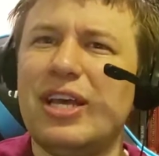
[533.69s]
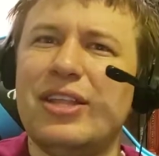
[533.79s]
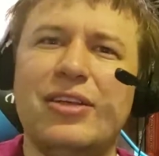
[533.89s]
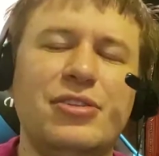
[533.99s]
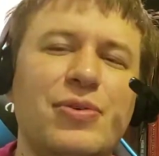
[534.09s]

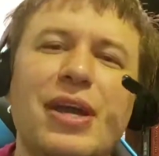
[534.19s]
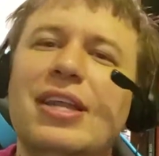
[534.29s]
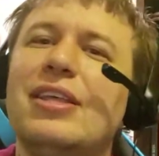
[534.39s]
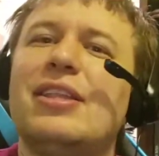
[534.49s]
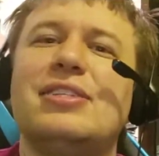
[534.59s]
They'll do
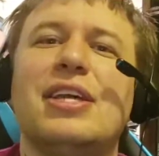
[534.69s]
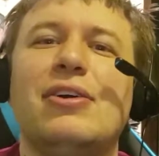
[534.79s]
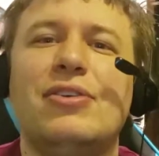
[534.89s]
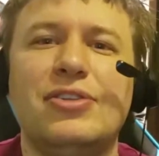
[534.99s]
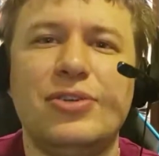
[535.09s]
anything that's
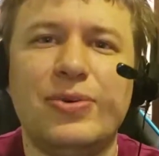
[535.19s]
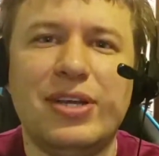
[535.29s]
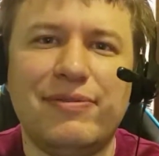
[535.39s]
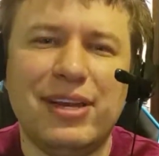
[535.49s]
counterintuitive,